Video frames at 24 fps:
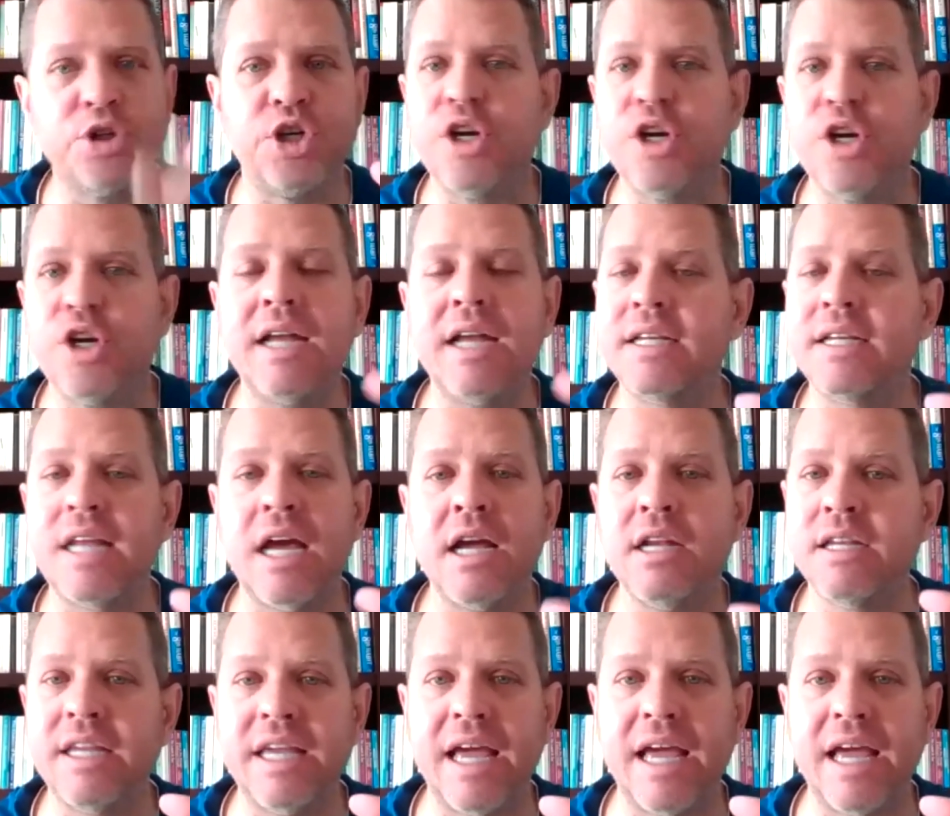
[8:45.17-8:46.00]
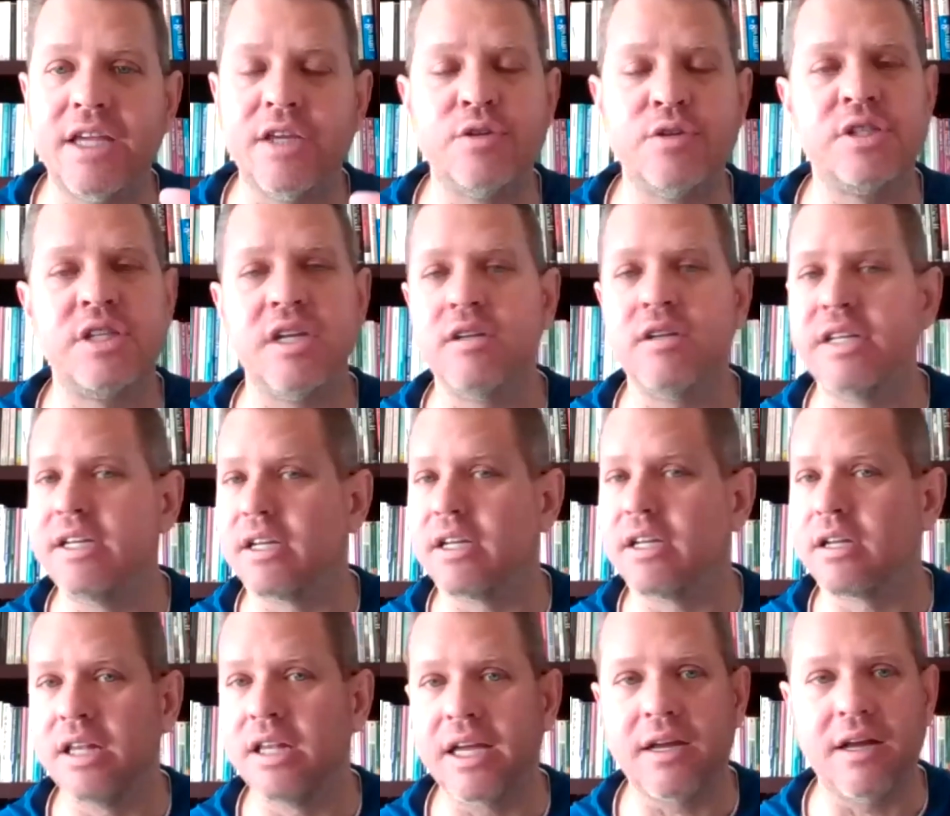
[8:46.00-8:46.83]
not done yet you still need to
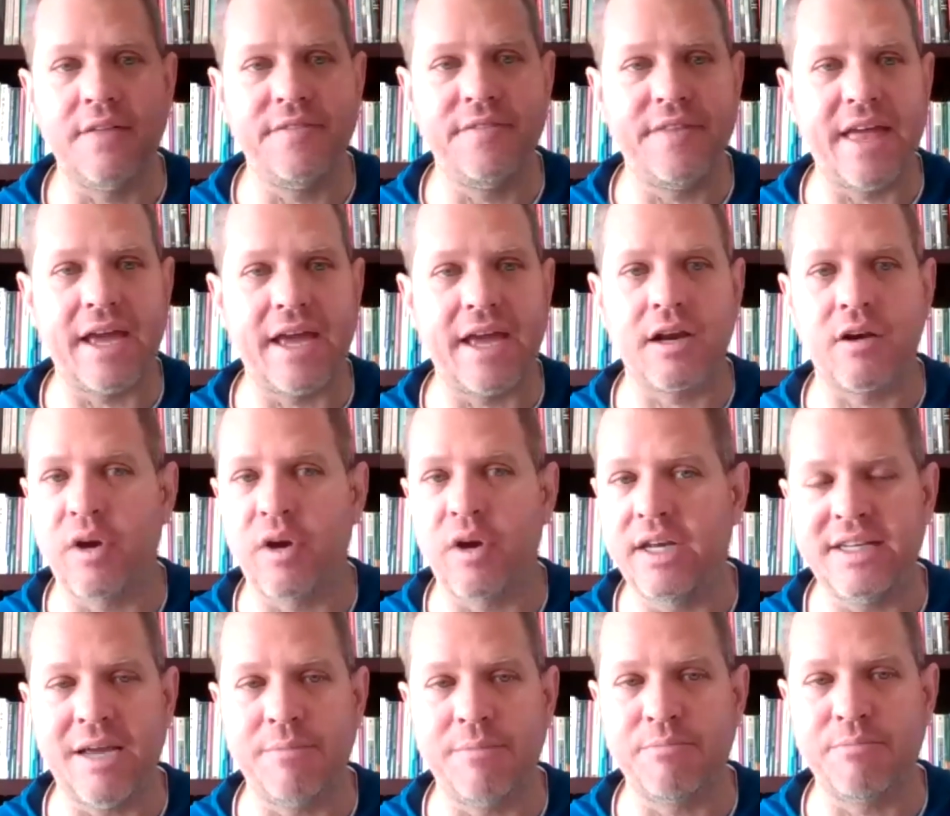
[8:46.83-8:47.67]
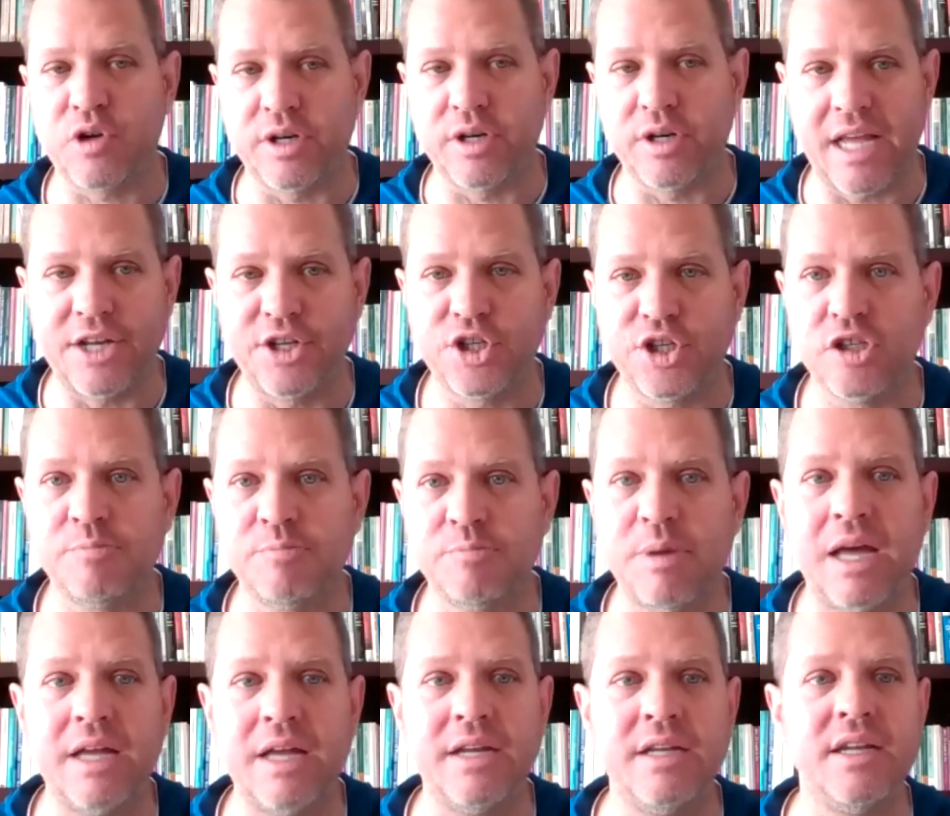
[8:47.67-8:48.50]
click on that green temp credentials
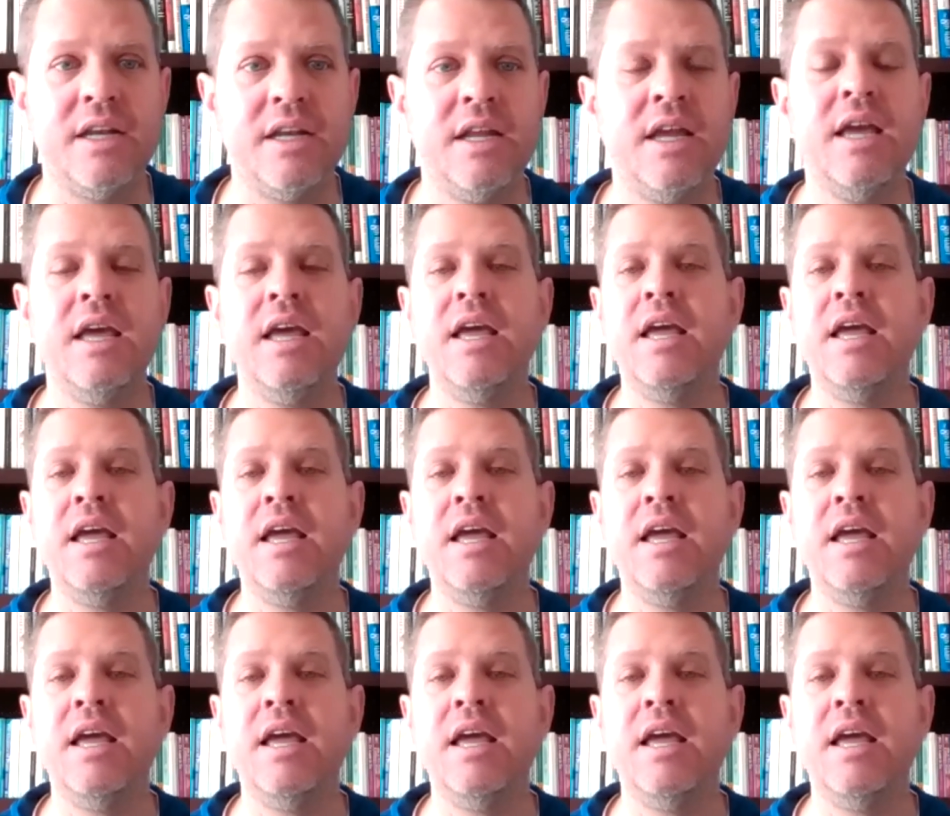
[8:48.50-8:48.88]
button